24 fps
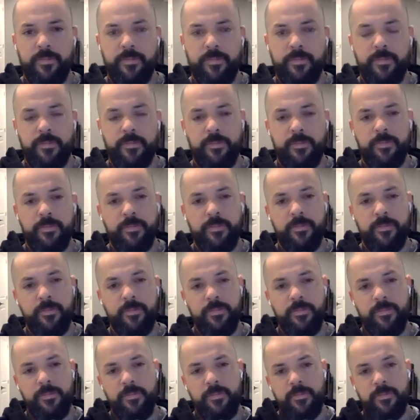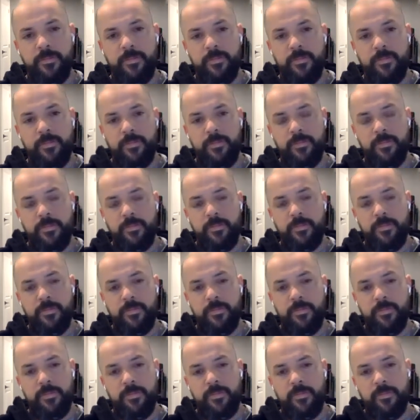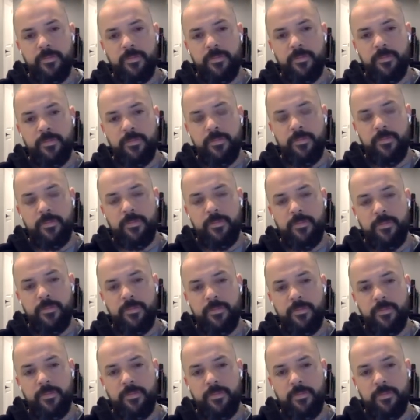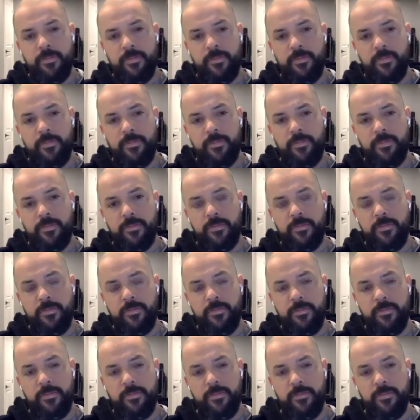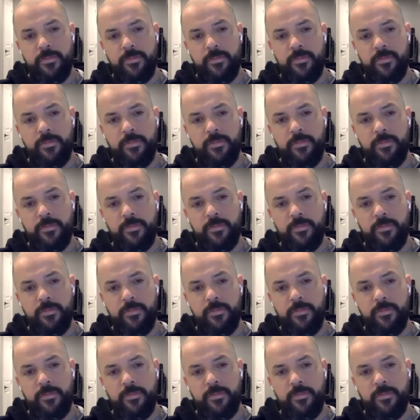No words are spoken by the person on screen.